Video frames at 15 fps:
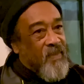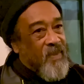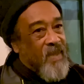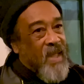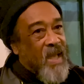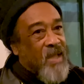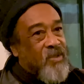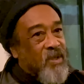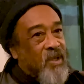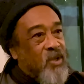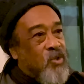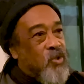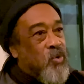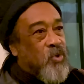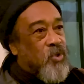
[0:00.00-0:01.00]
That's an
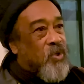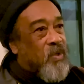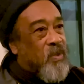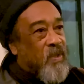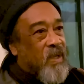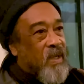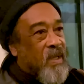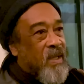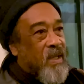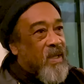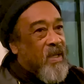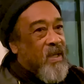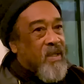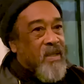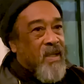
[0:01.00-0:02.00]
intuition
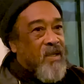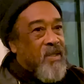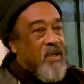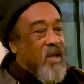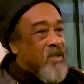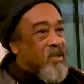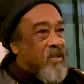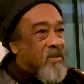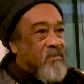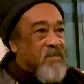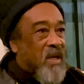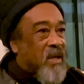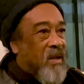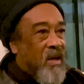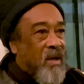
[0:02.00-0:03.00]
that doesn't
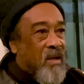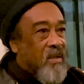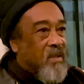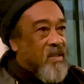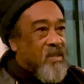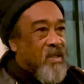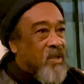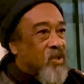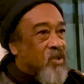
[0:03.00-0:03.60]
belong, is not